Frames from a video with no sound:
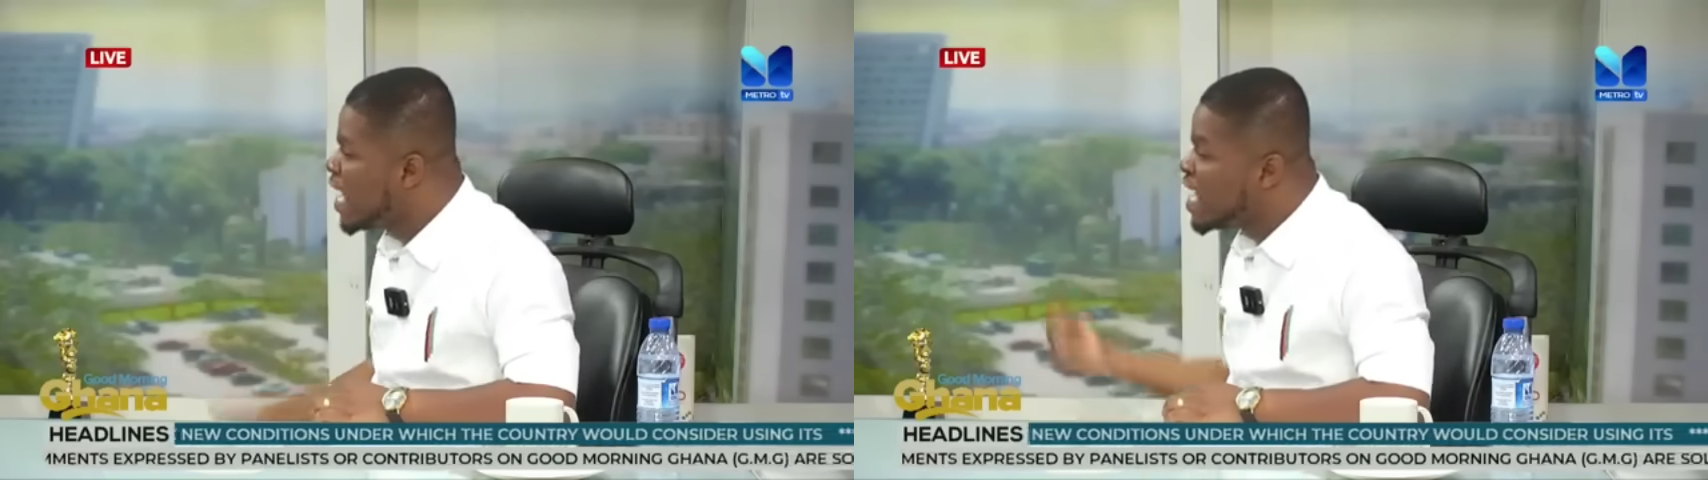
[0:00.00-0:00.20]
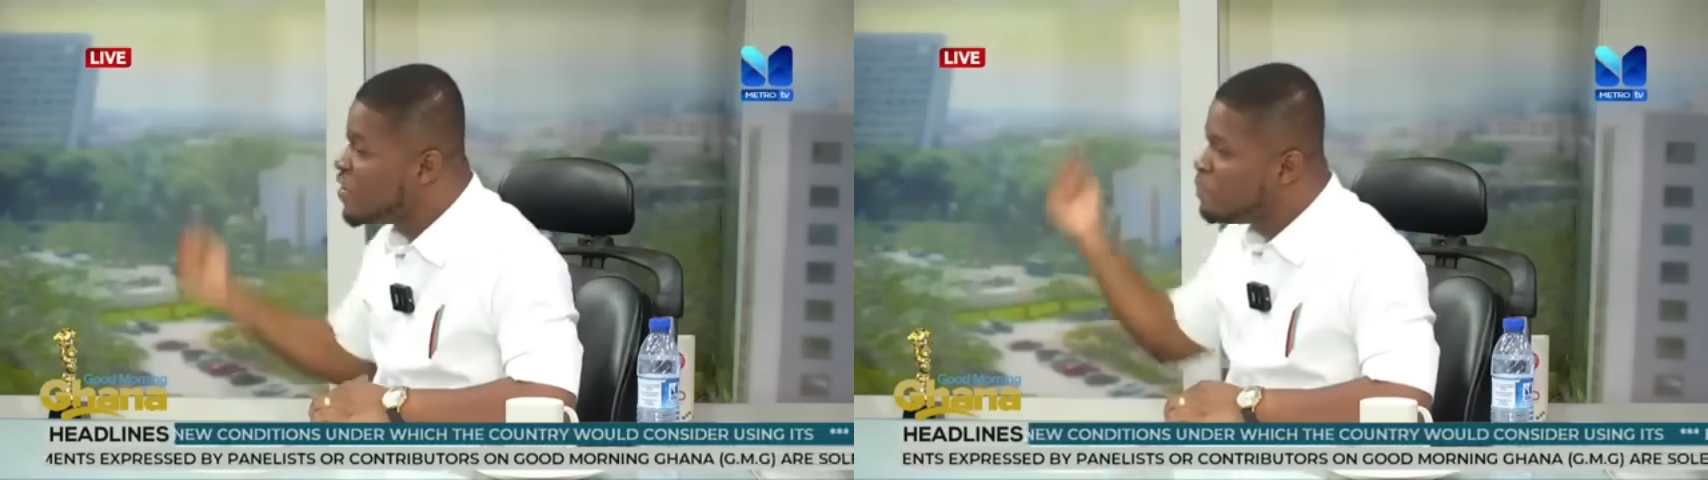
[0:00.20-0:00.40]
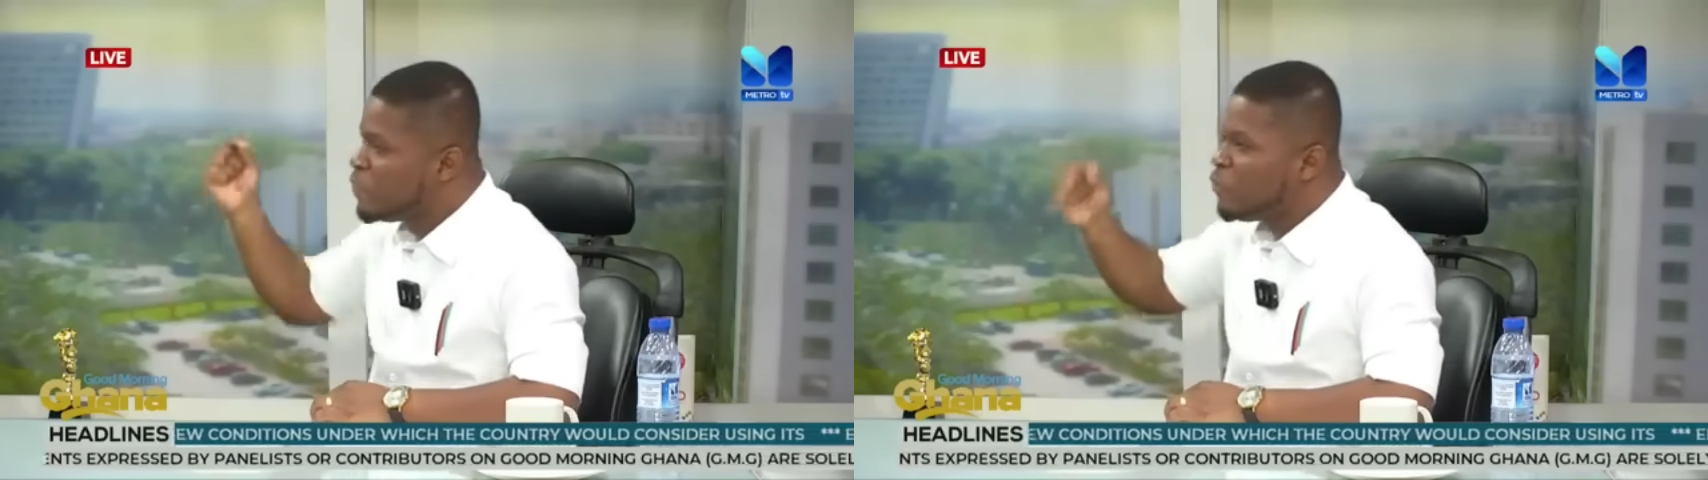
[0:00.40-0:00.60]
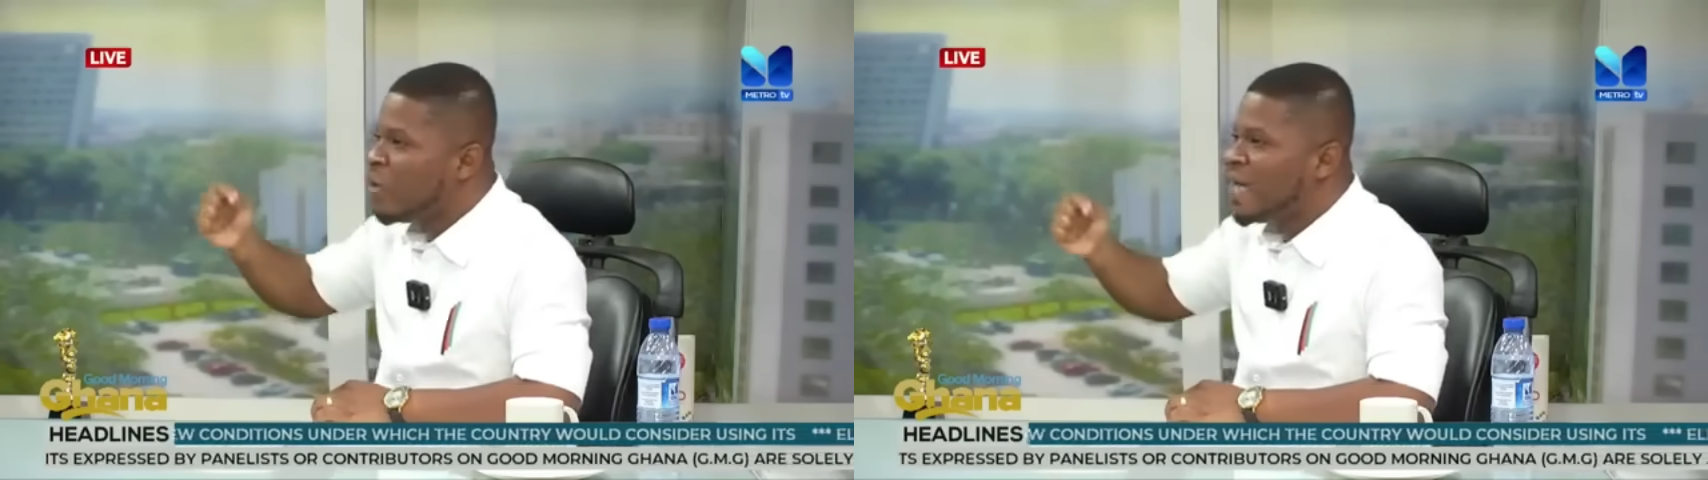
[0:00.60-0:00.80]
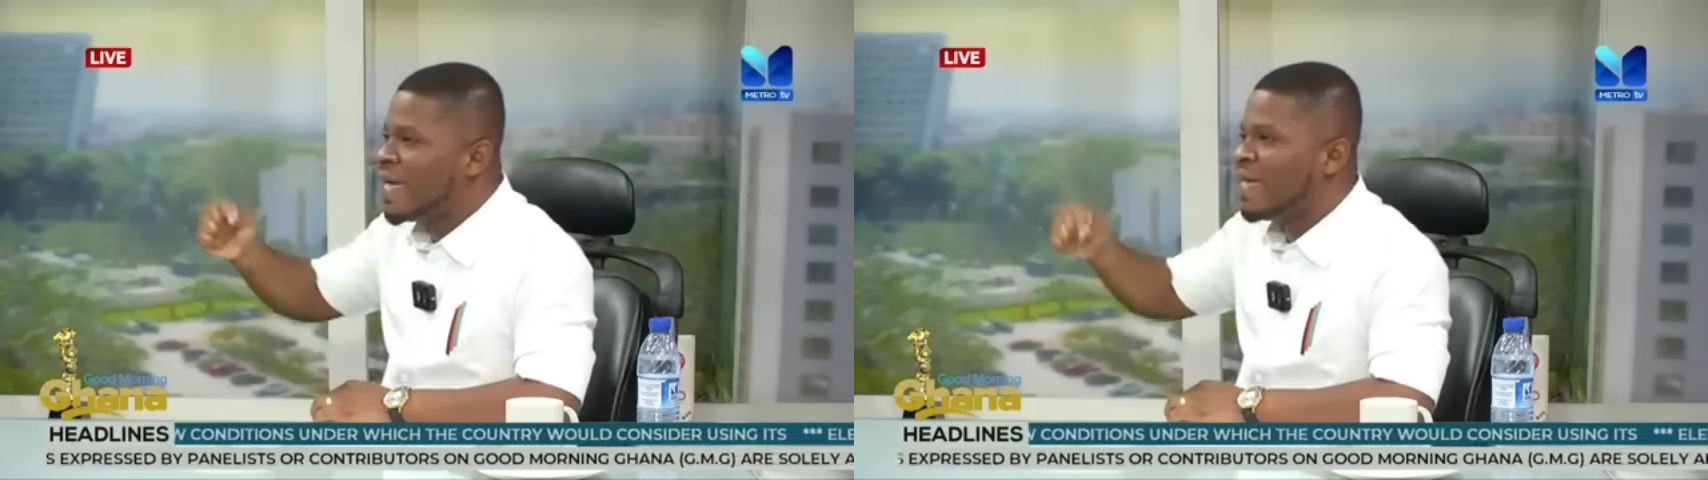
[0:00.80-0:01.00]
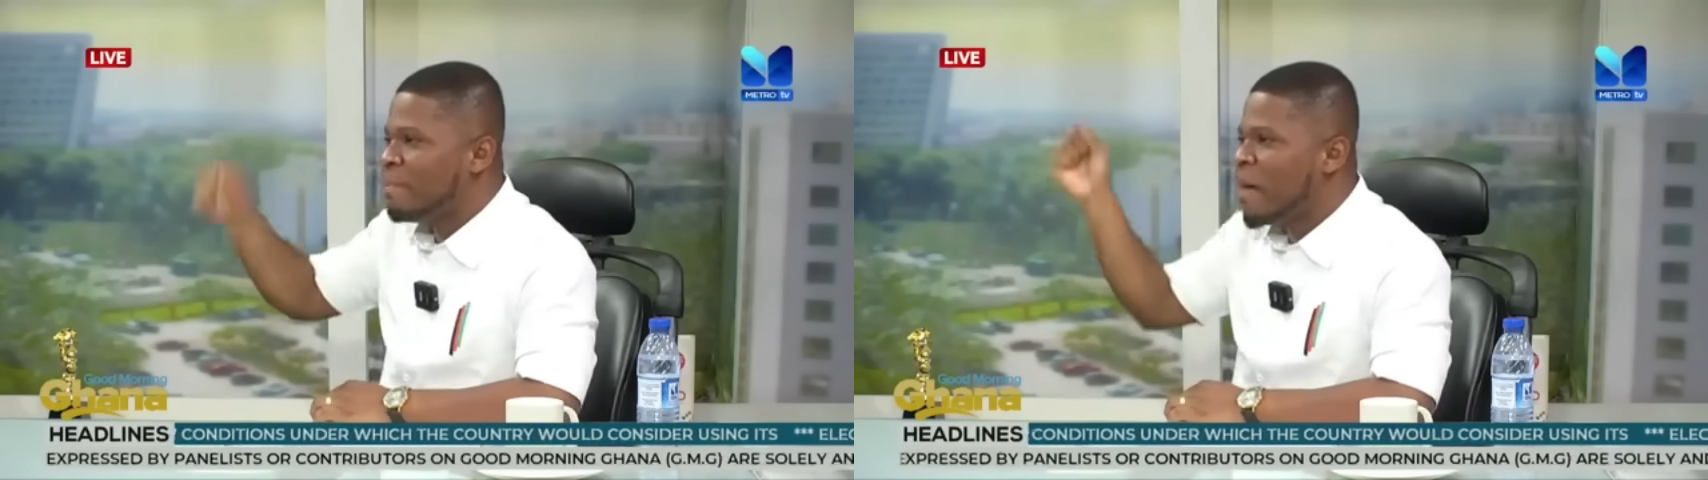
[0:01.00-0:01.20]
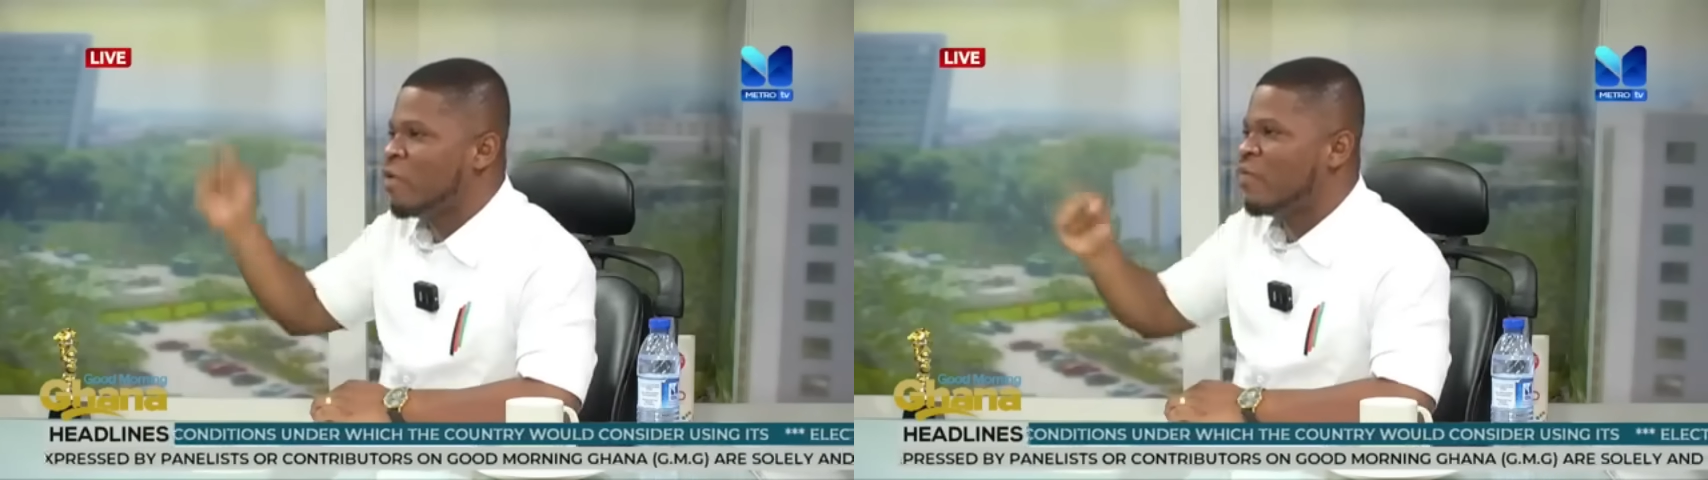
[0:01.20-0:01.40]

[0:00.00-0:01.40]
Even before that, the Bank